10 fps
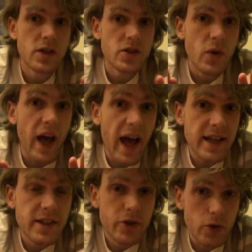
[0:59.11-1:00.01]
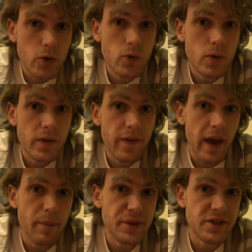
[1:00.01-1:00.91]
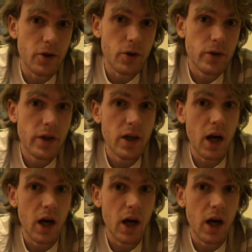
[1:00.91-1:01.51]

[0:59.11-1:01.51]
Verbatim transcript: So I had to do the episode